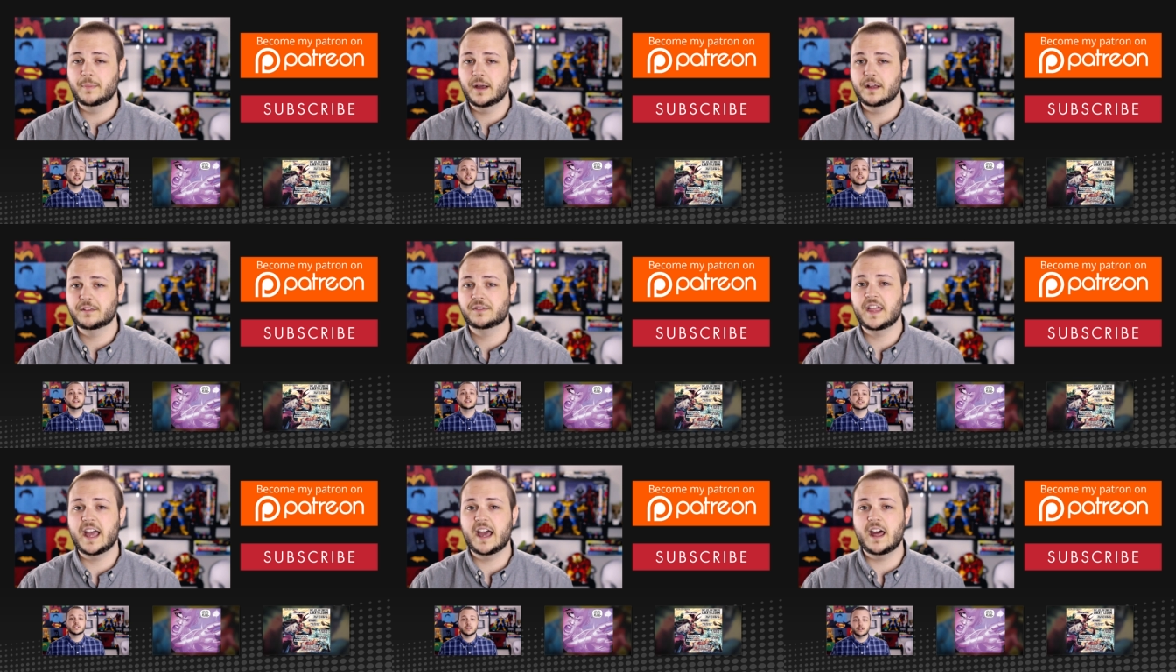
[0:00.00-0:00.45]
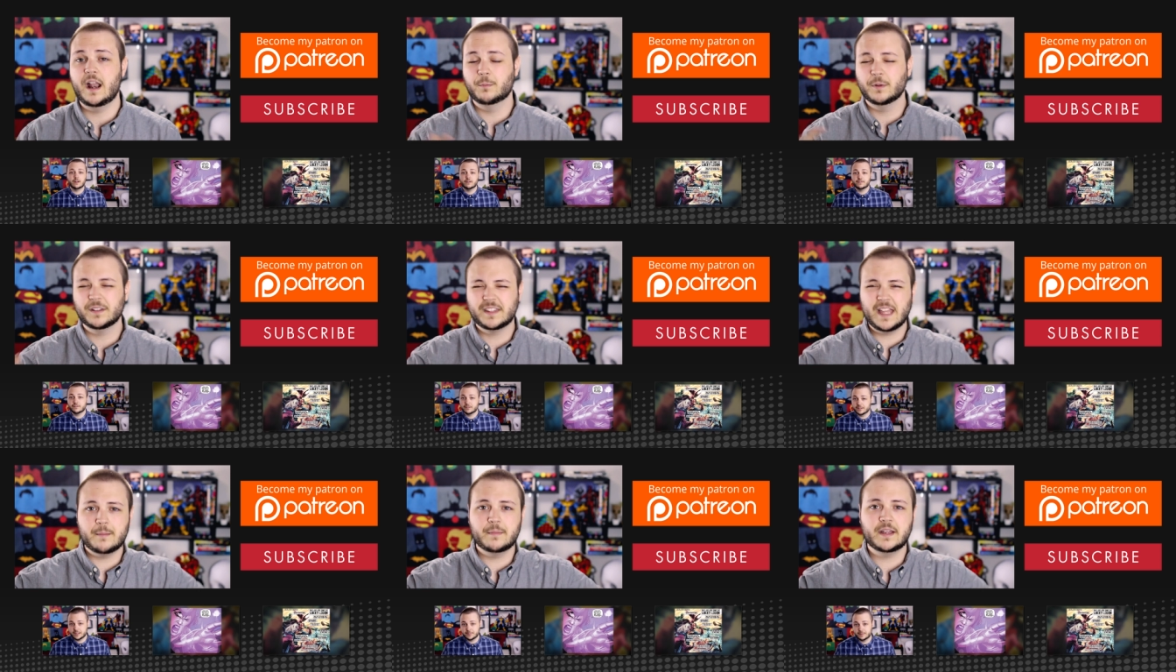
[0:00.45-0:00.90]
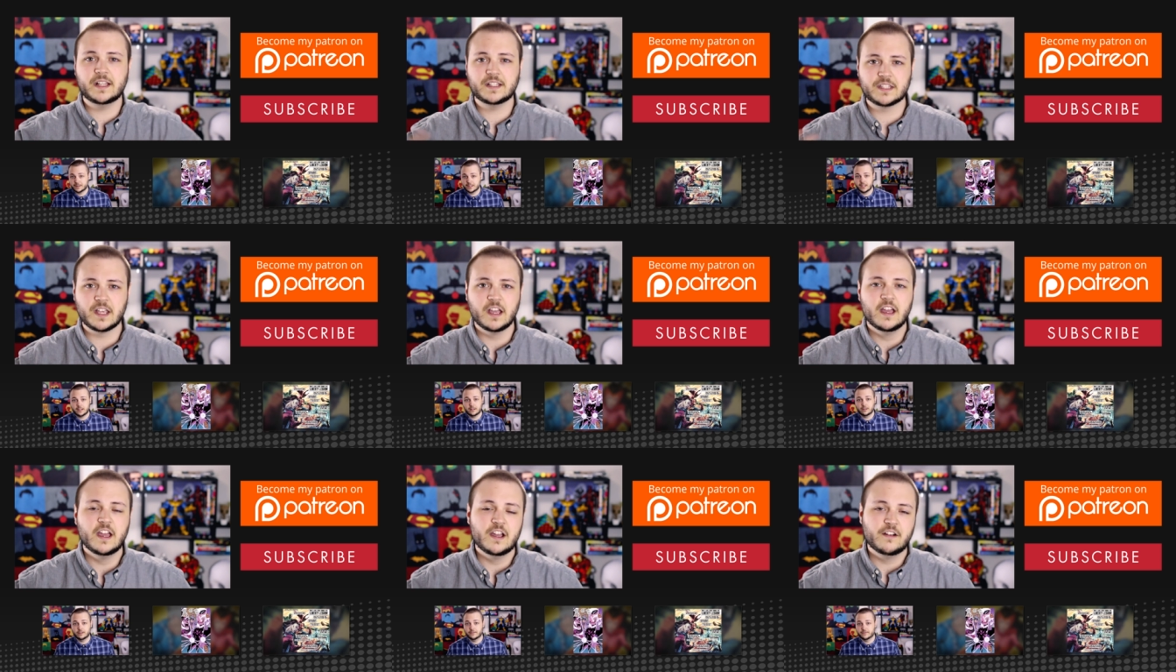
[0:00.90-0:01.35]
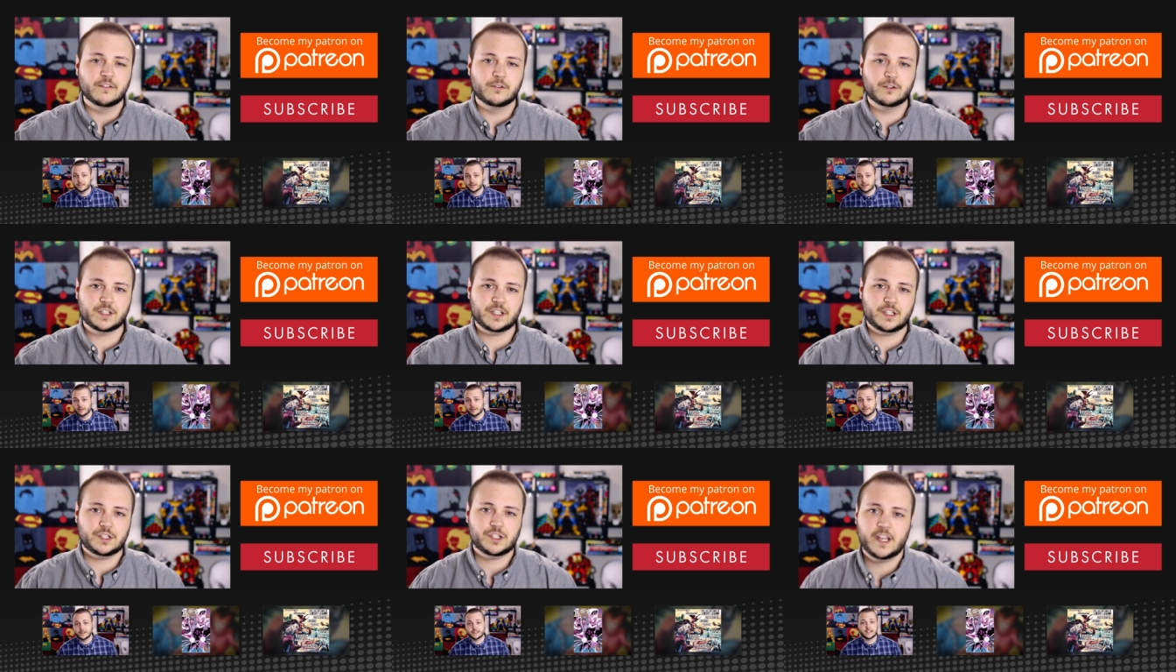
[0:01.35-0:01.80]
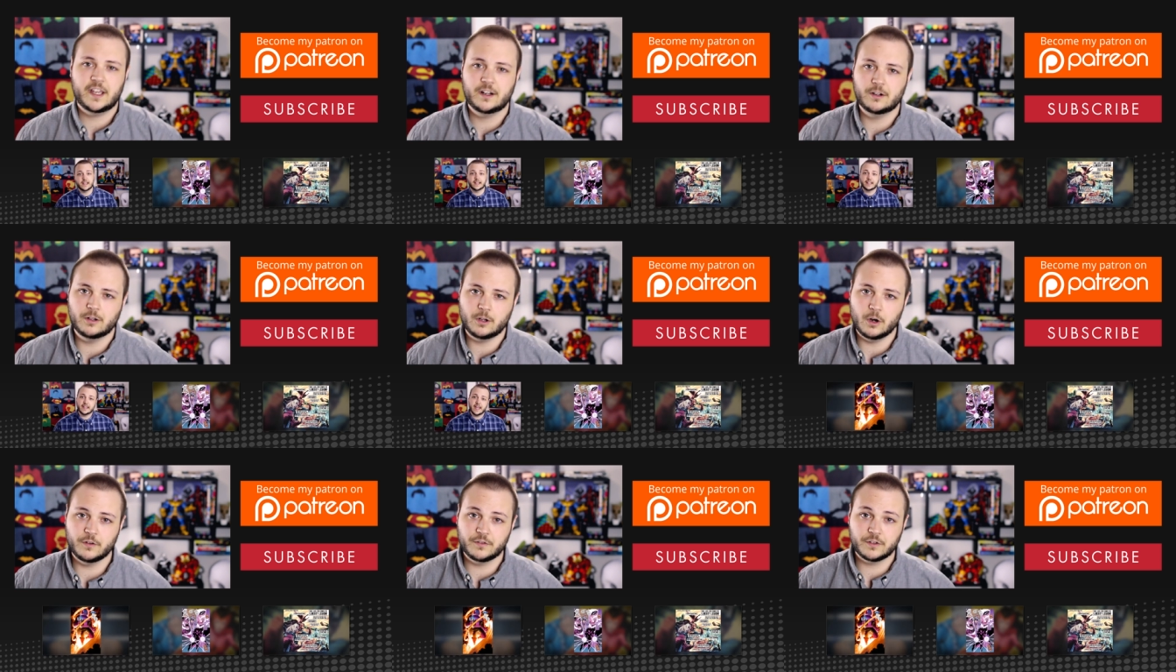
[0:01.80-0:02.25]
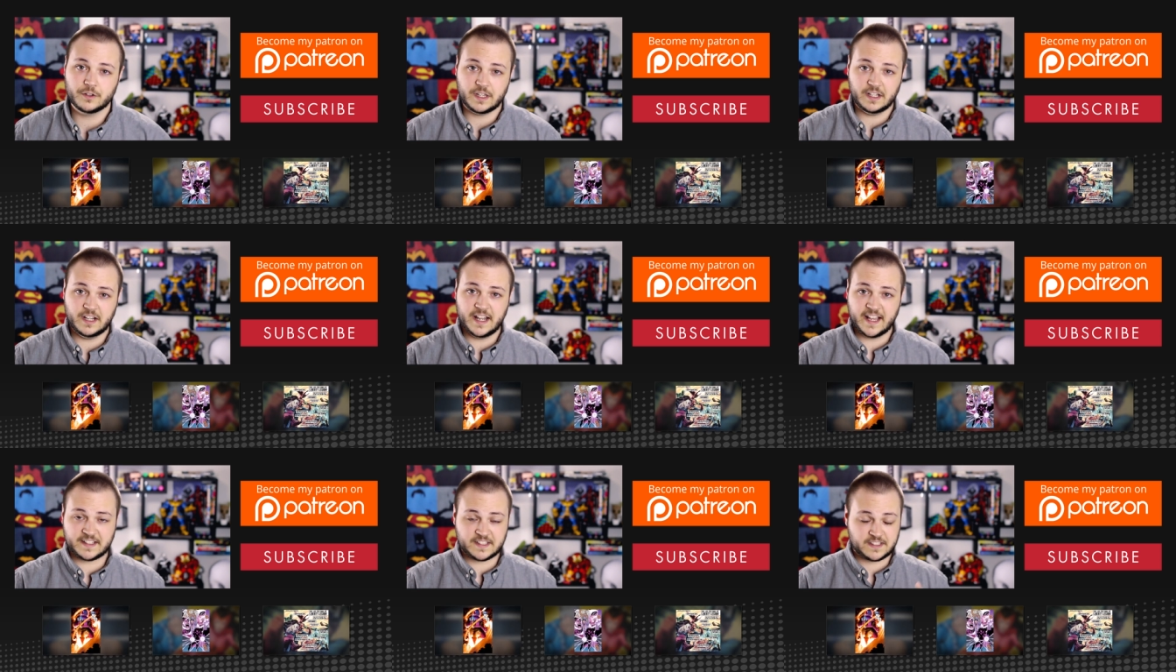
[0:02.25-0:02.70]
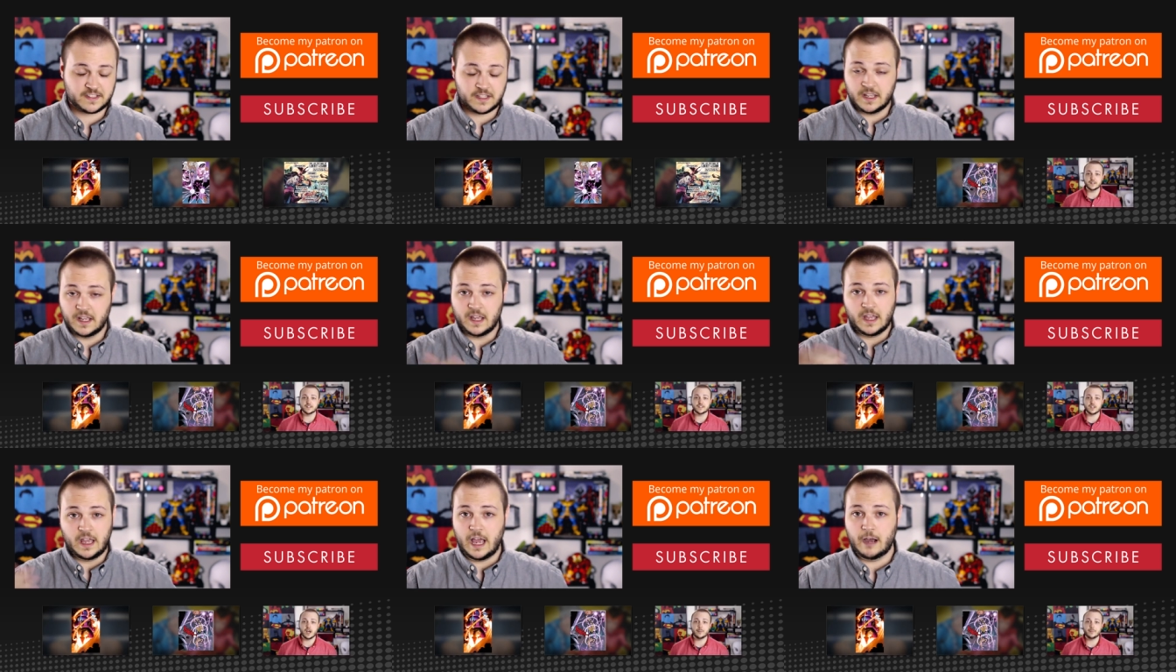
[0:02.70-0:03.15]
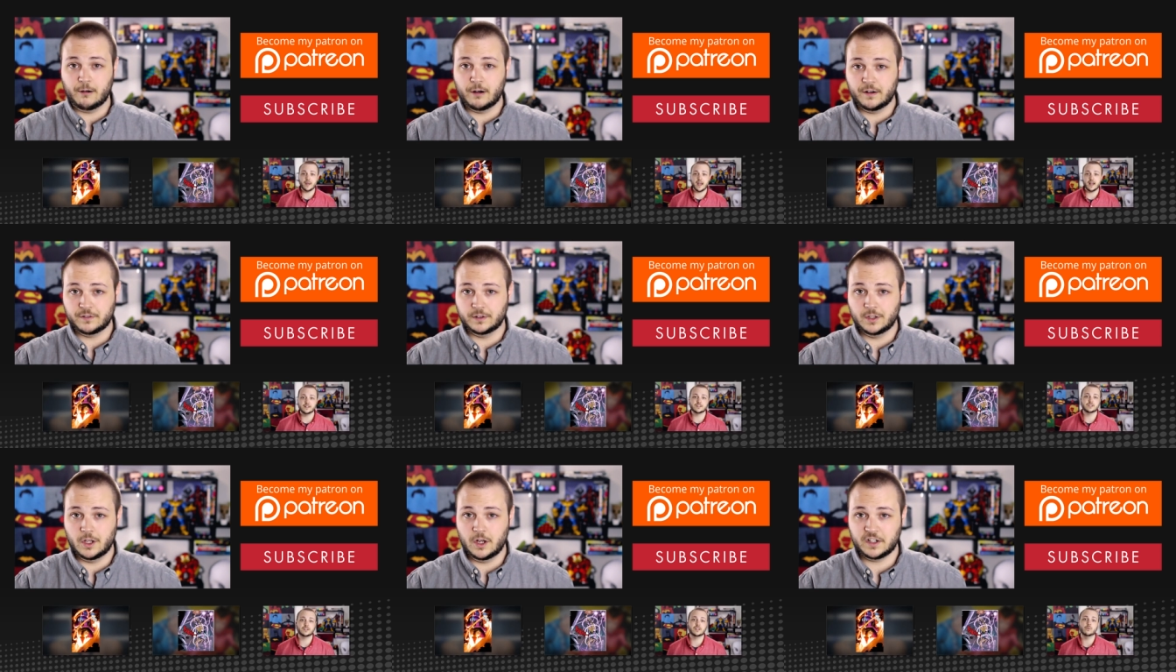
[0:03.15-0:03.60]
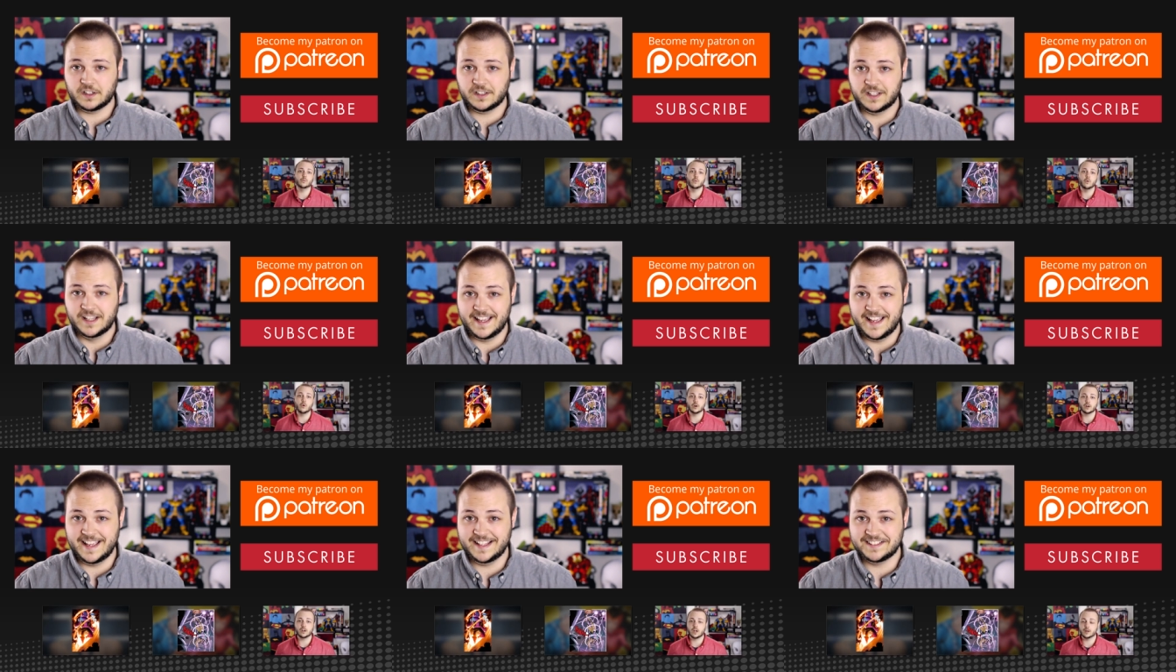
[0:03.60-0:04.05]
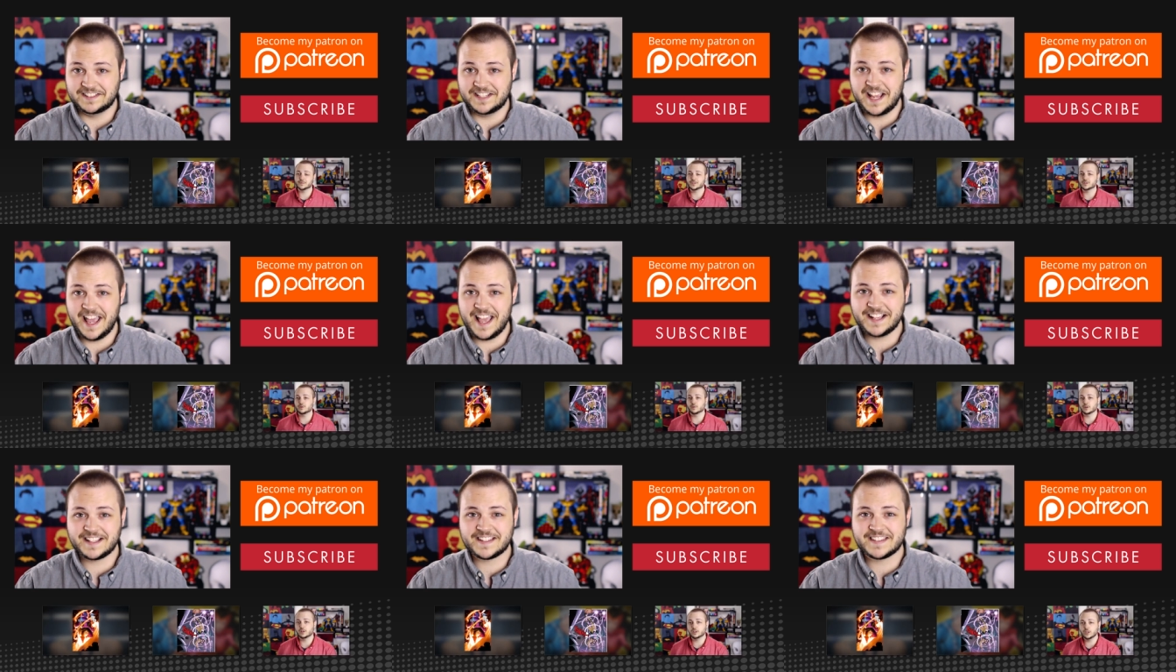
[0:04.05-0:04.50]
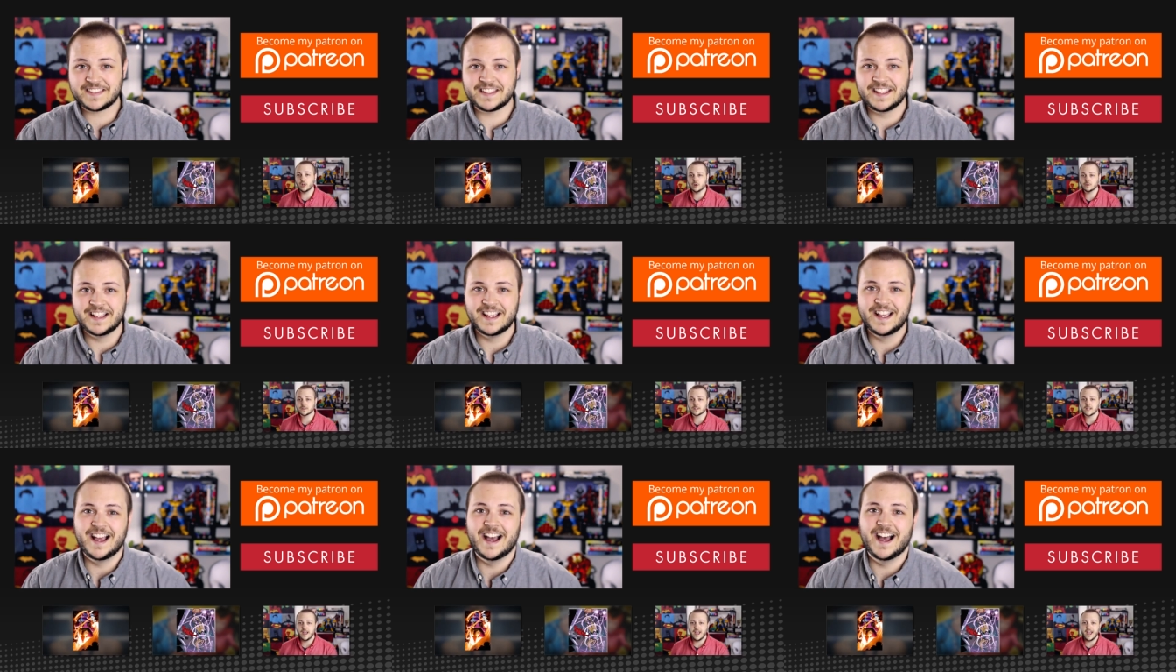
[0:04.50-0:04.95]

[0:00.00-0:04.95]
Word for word: about that and what that means for this channel over the next however long it takes.